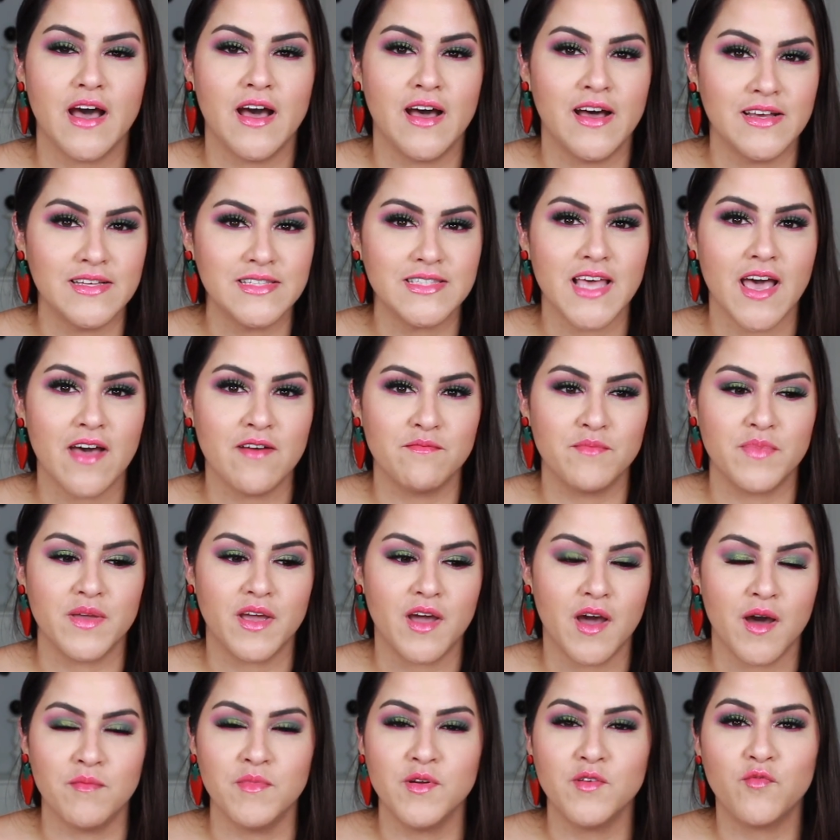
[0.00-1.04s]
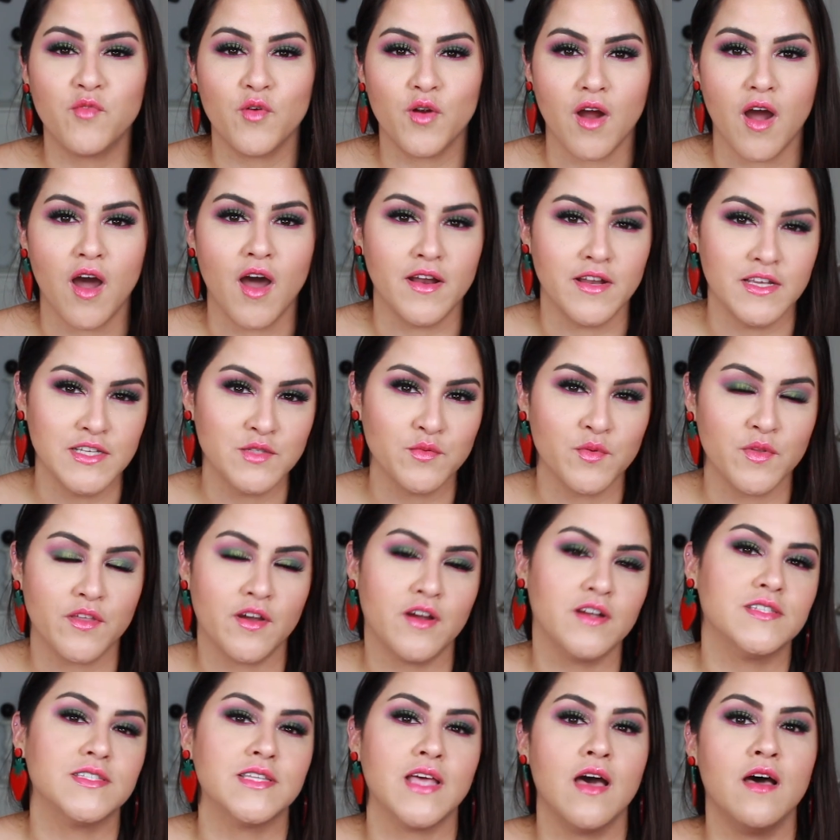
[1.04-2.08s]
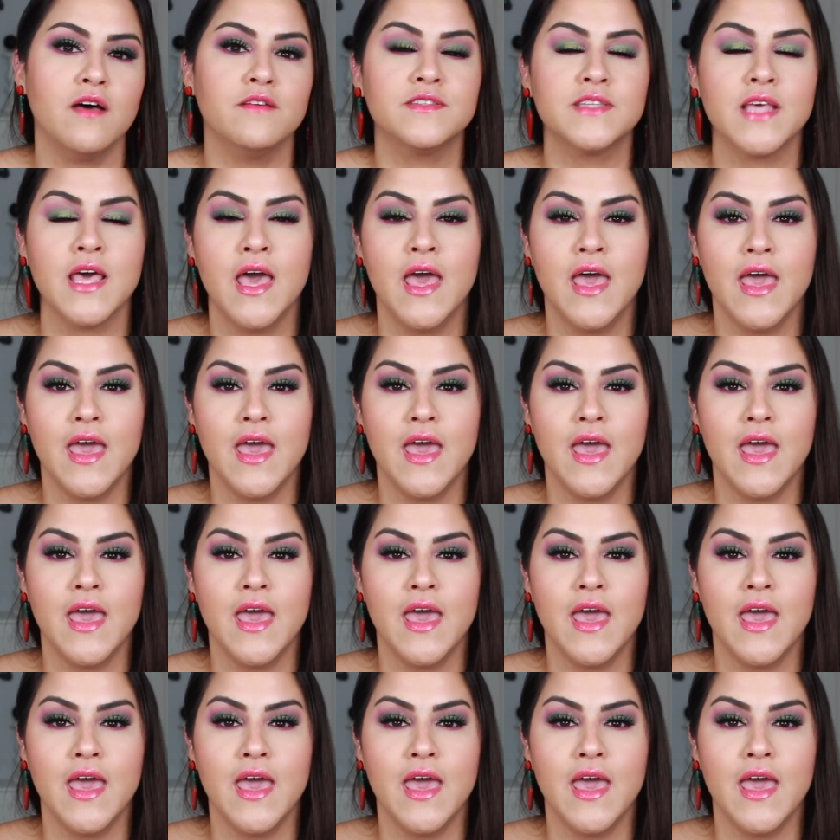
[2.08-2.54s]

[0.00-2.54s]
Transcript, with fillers: us have become, if we're honest with ourselves,